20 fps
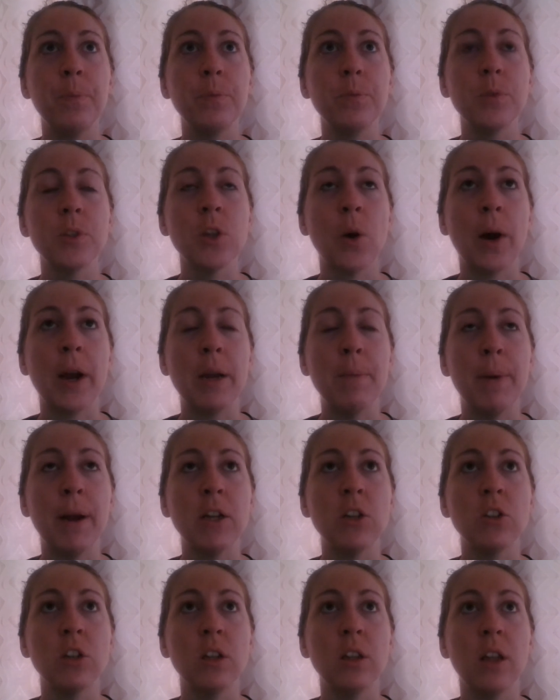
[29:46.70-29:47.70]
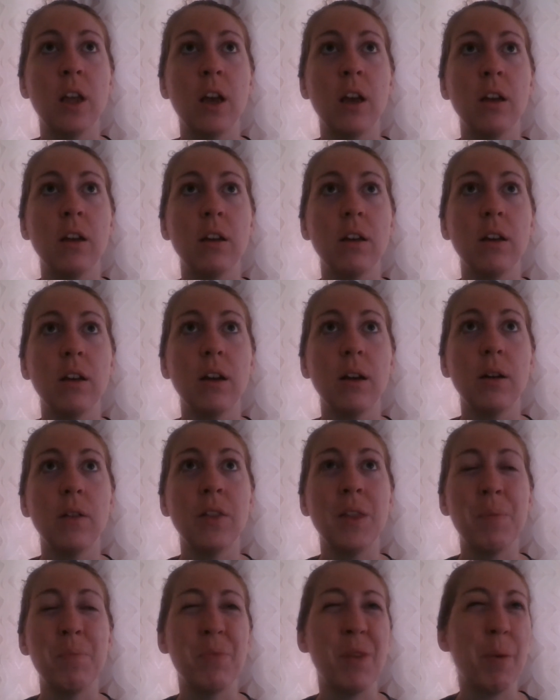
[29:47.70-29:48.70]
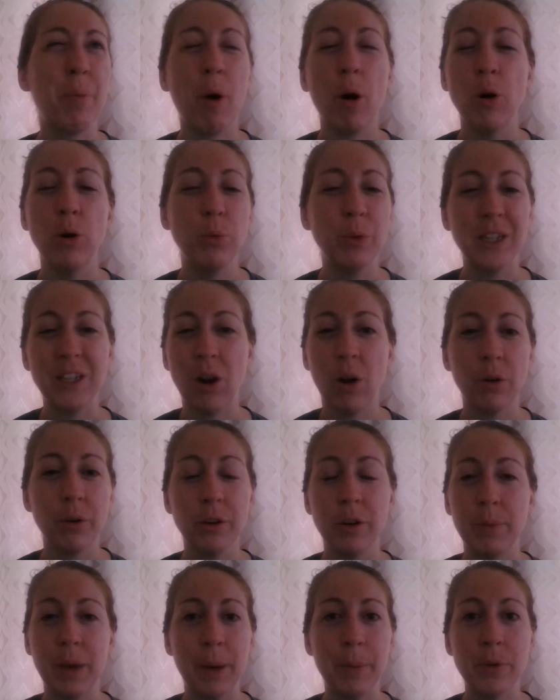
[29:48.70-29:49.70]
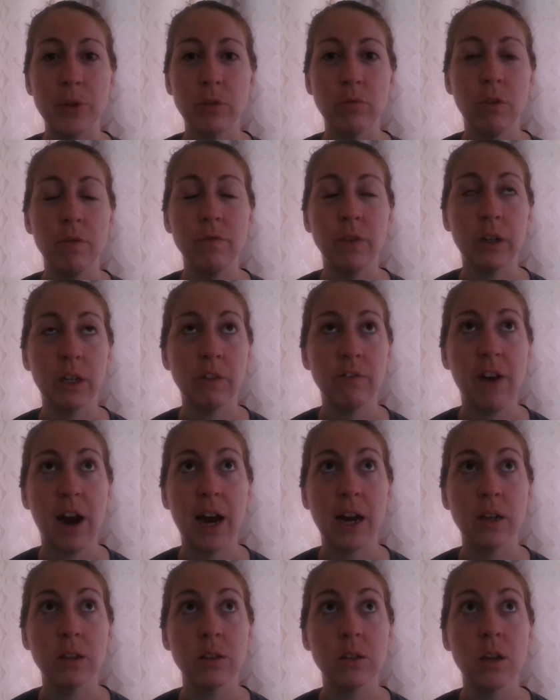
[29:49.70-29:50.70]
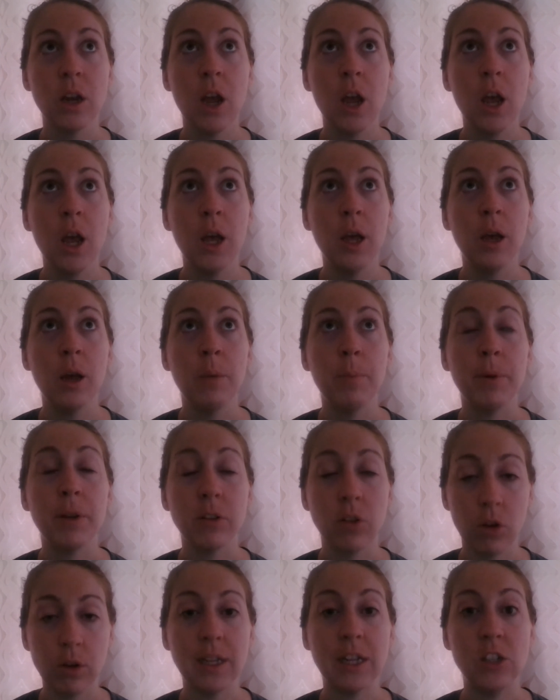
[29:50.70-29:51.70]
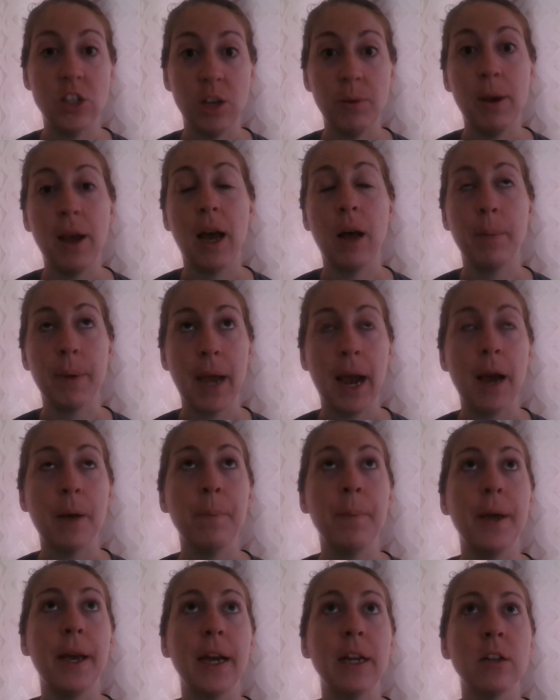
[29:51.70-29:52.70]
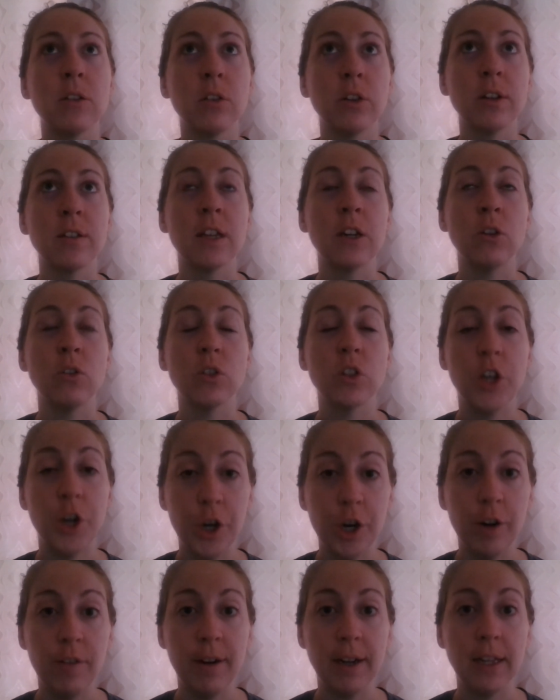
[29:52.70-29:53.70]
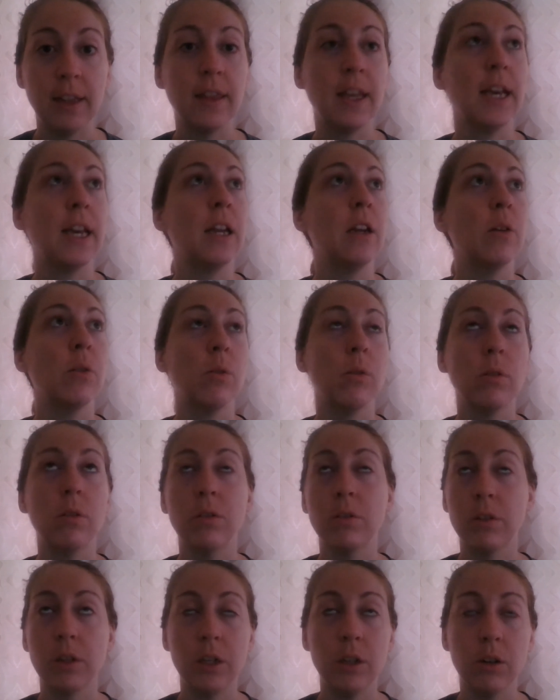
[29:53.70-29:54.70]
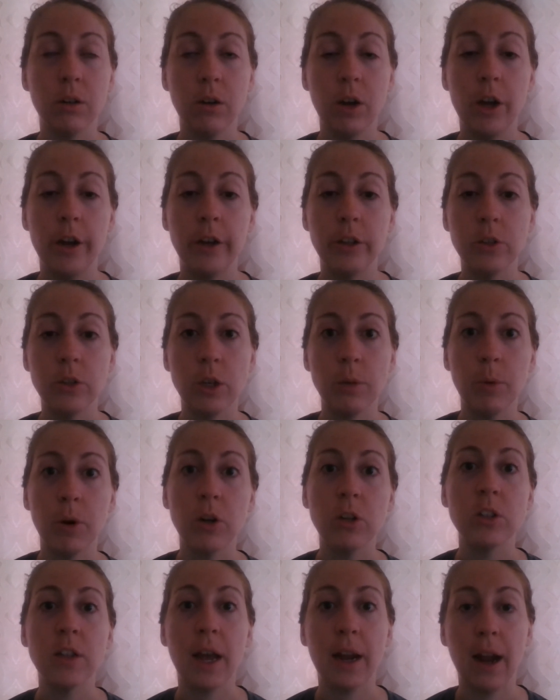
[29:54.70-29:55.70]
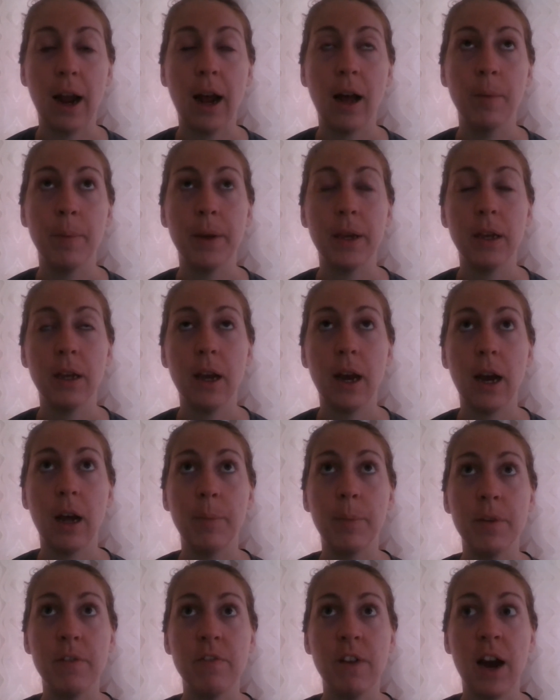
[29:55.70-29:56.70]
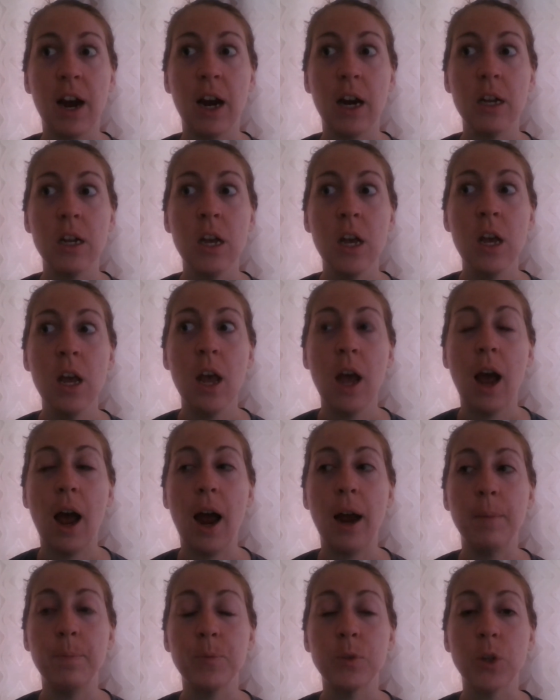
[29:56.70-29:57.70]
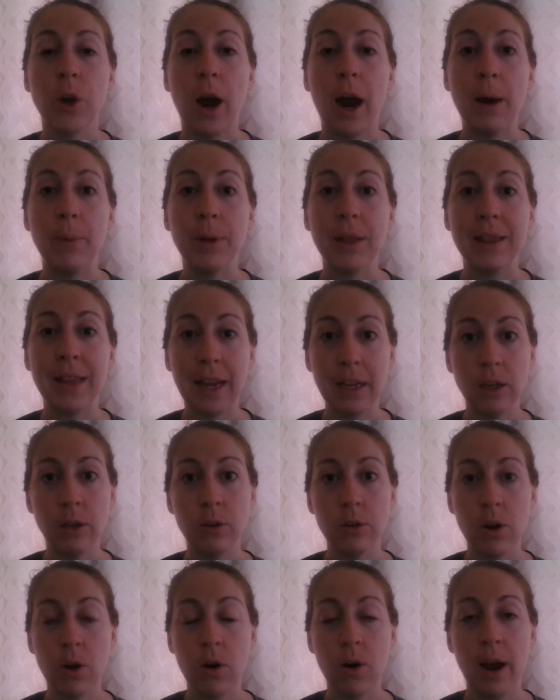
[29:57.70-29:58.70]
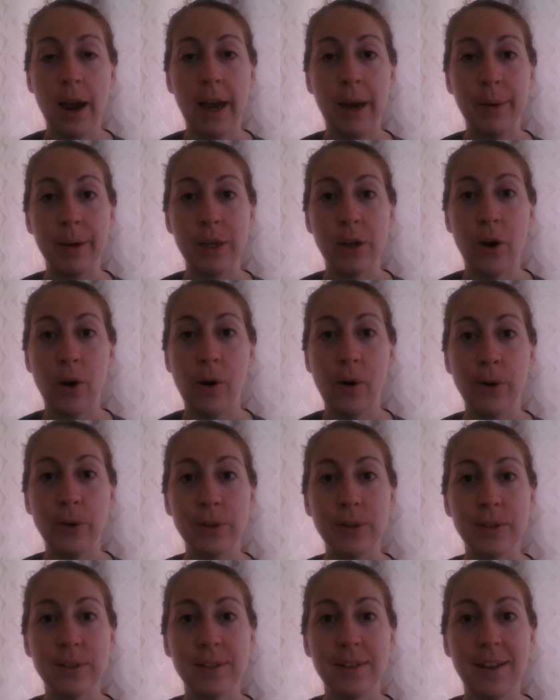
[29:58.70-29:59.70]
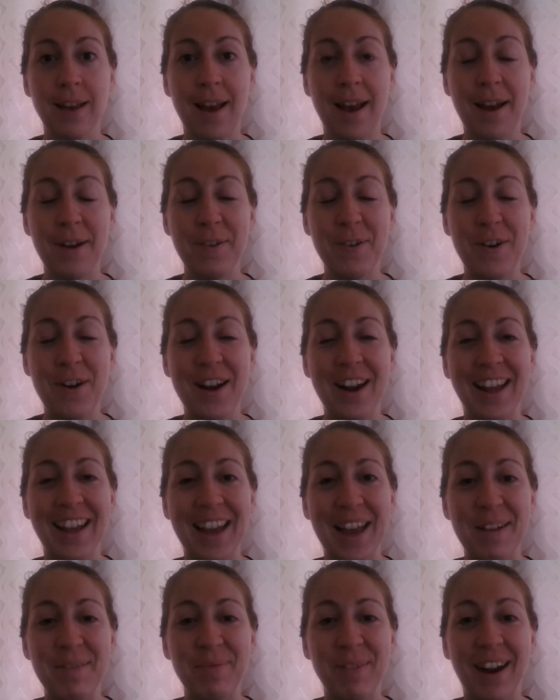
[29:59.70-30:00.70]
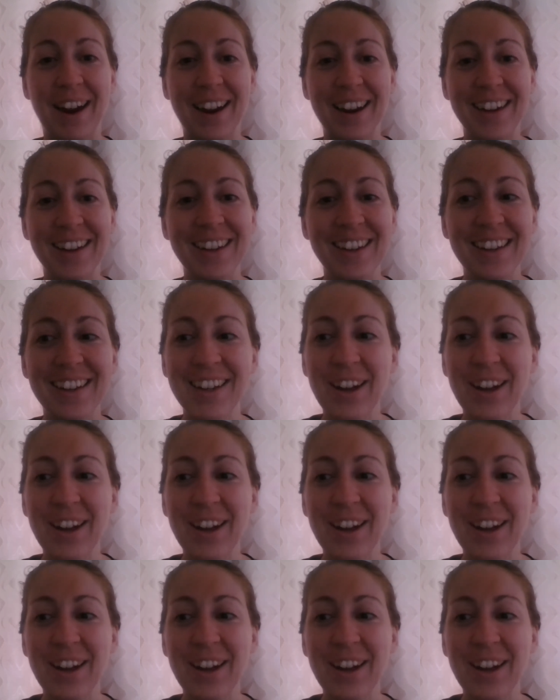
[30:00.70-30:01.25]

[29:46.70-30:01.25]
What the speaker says: So I imagine that they're probably not going to be able to run very fast. but as long as I do it, I'll be happy, and as long as I don't tear anything or hurt too much, then I'll be fine. So I will let you know how it goes when I get back.